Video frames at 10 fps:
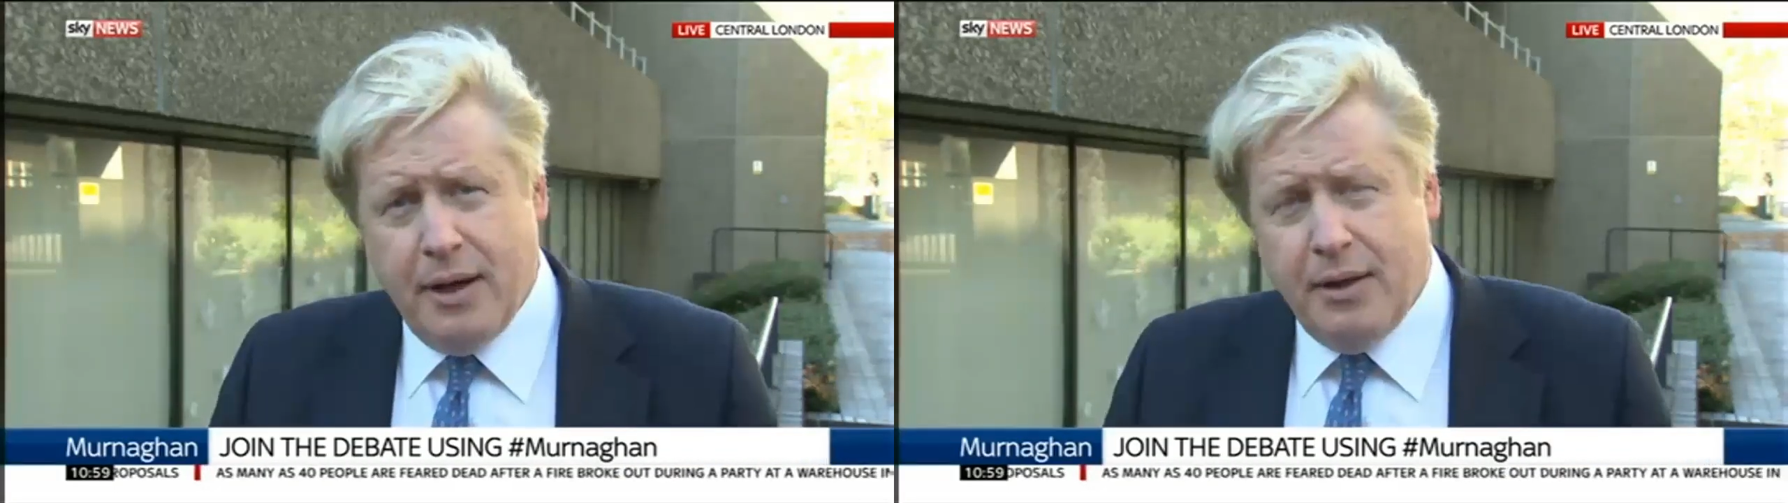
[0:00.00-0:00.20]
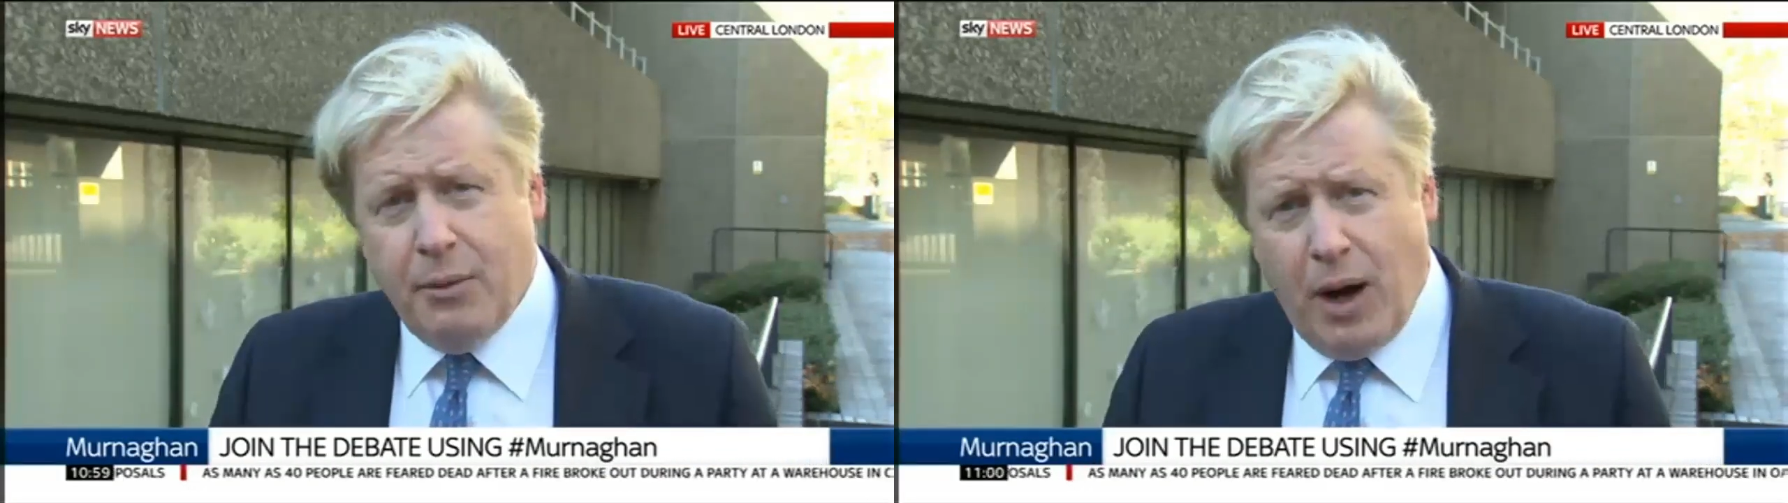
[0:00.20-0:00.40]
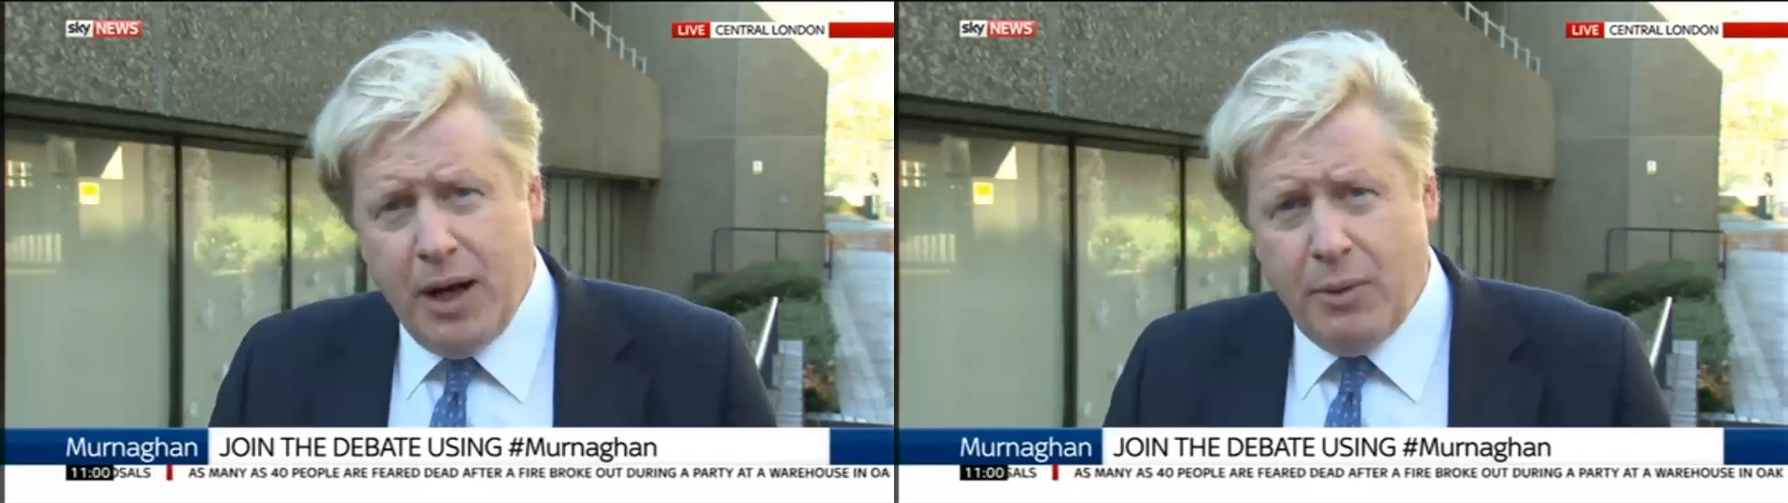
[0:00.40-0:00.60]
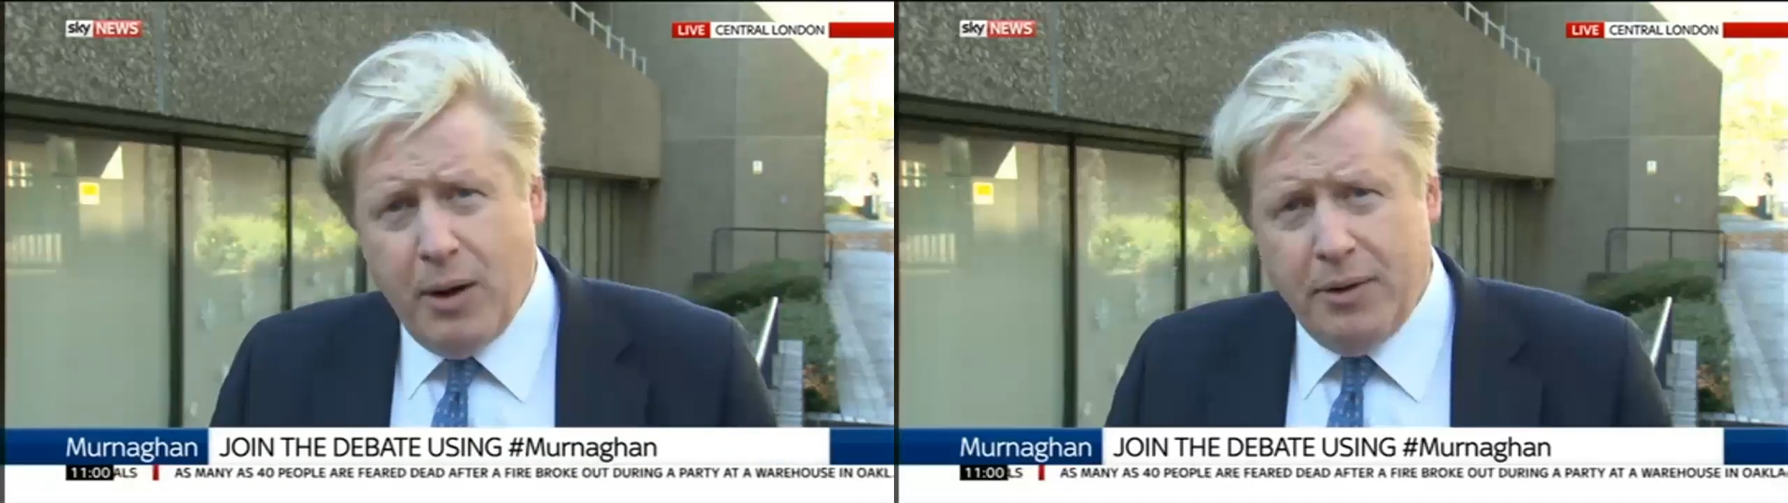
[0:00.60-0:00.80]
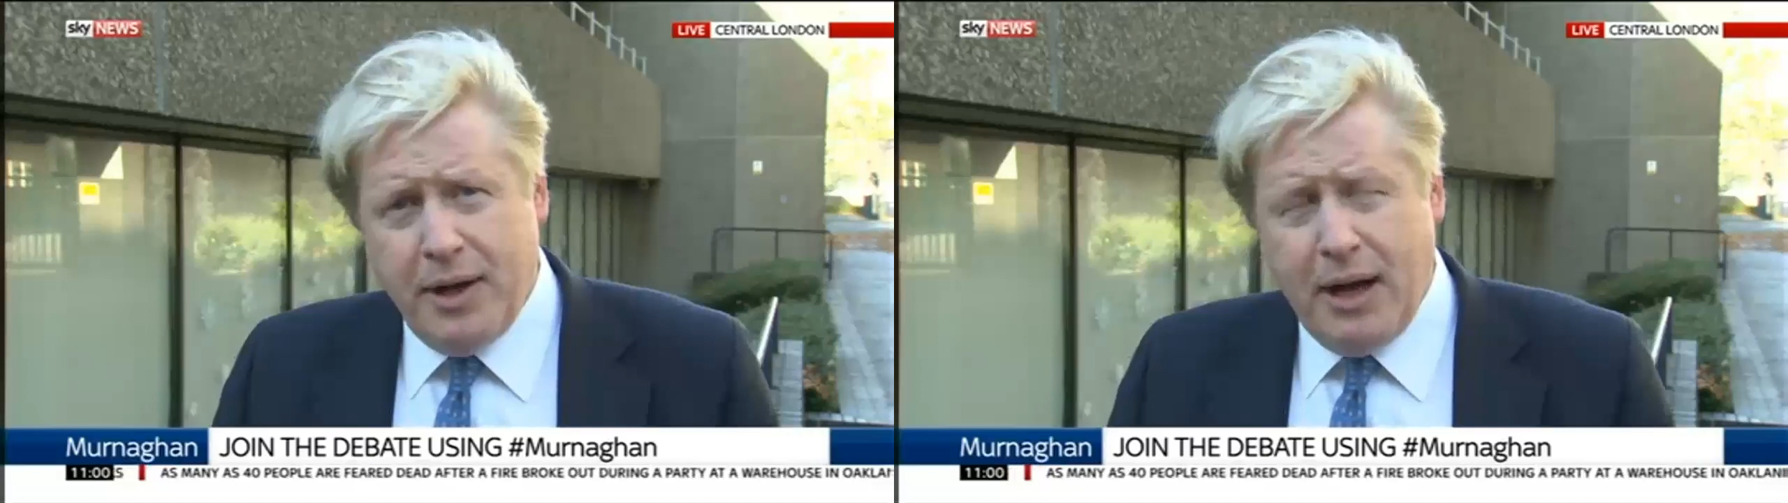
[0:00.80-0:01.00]
uh, and the
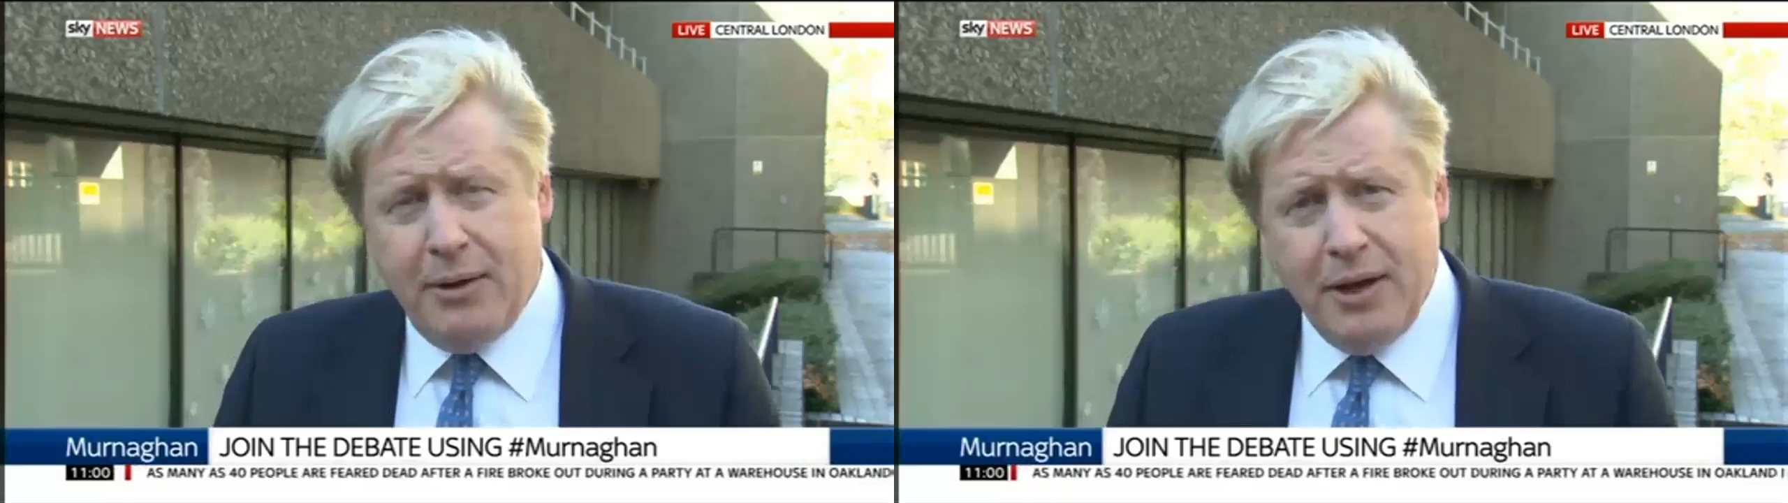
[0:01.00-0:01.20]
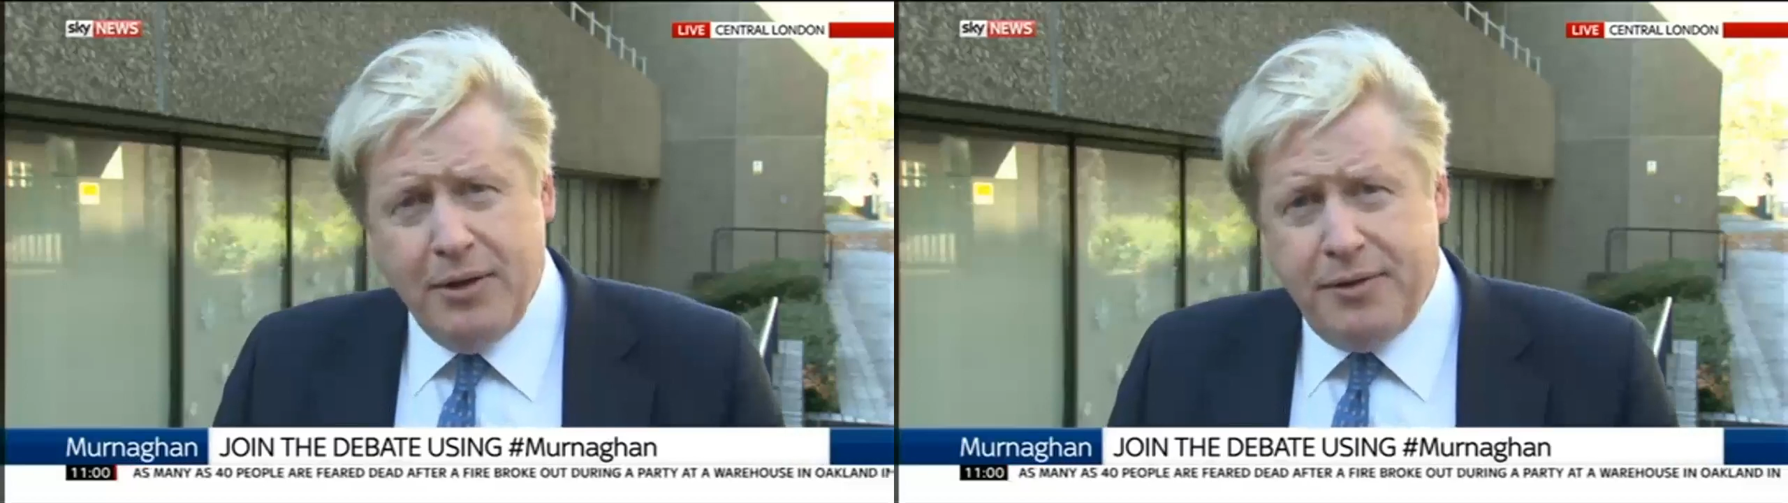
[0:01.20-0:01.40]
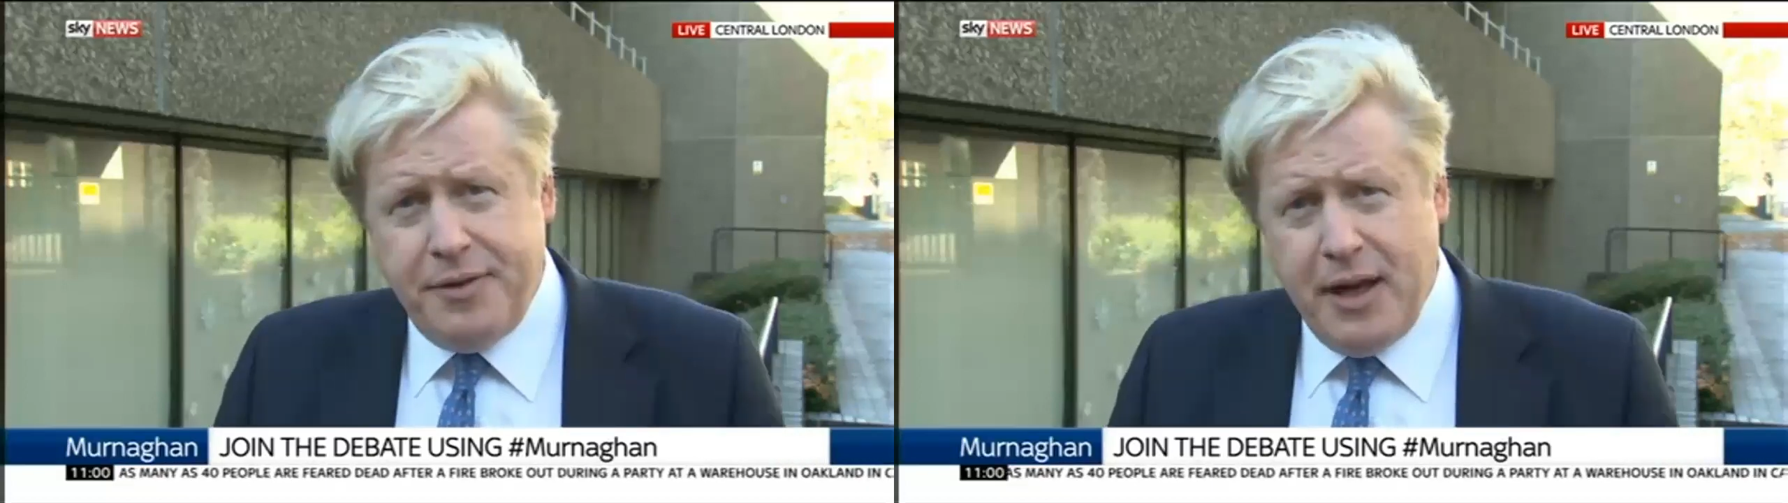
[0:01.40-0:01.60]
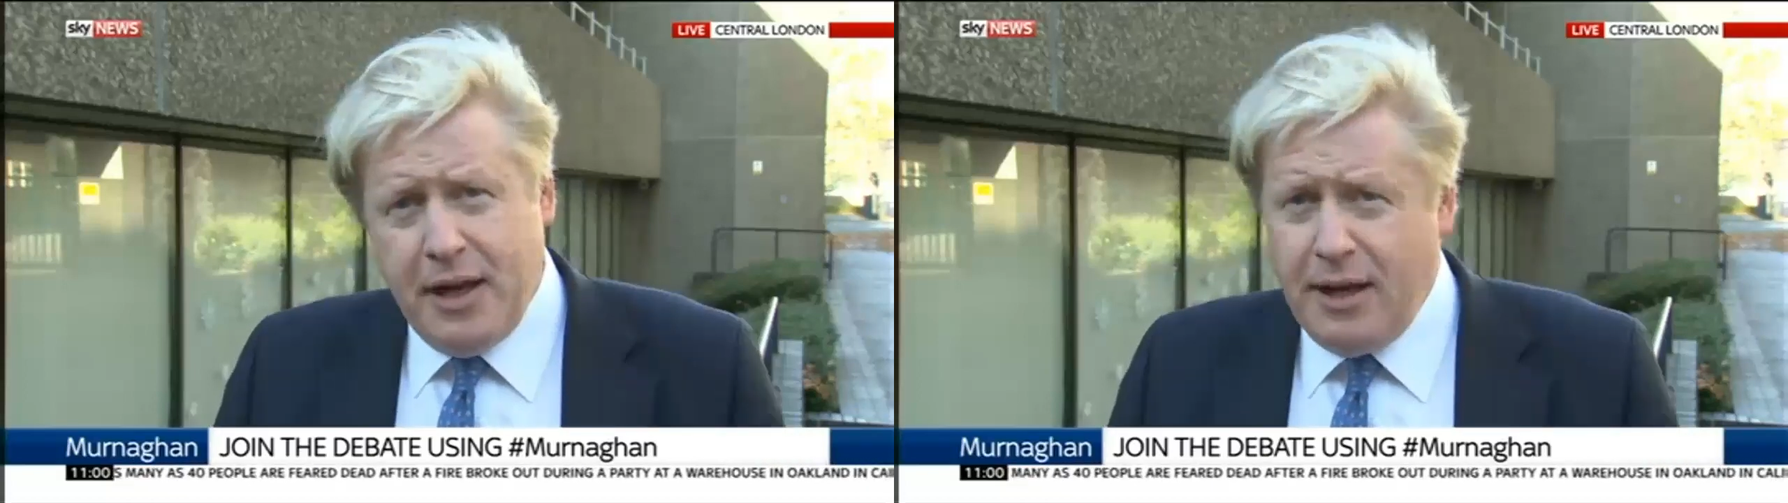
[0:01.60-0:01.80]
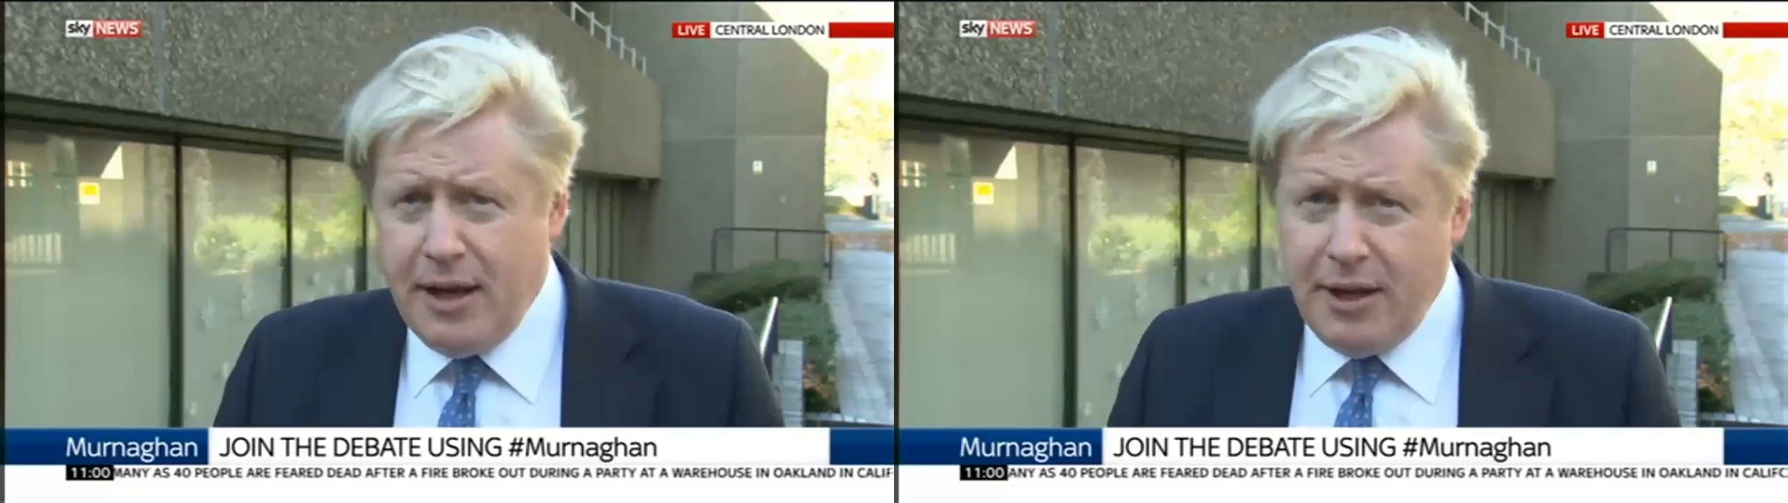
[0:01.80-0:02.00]
wider world are now
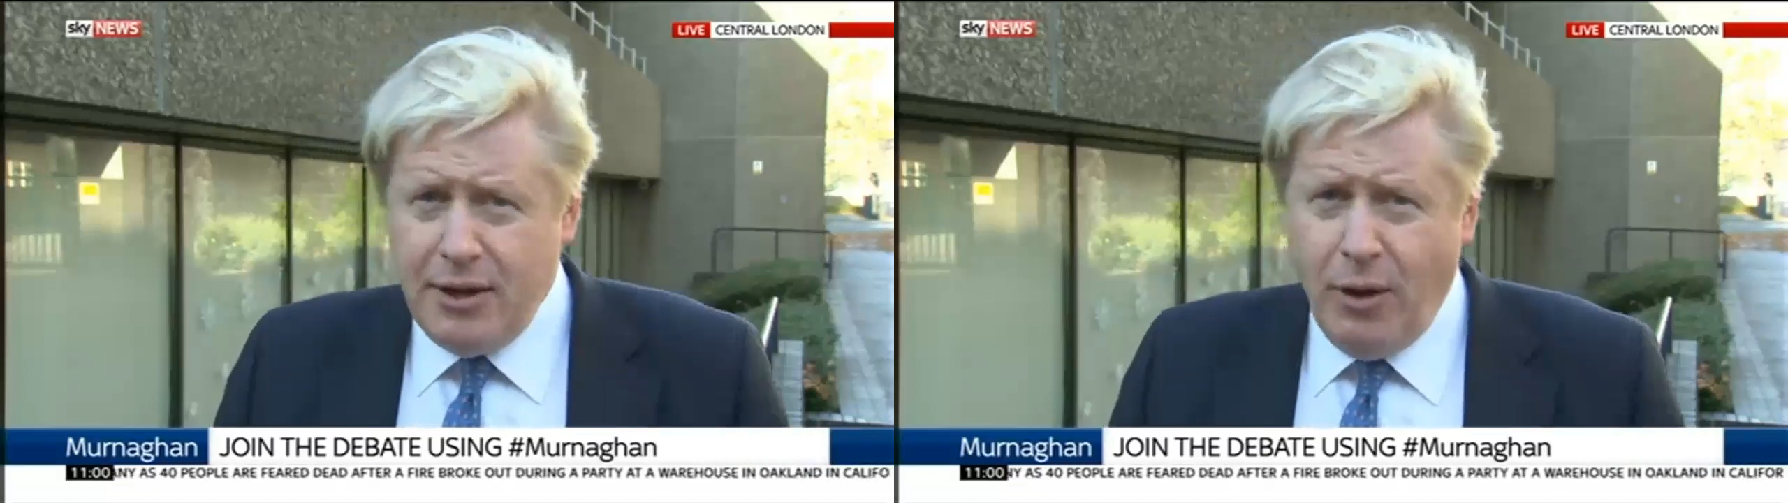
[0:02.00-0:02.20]
seeing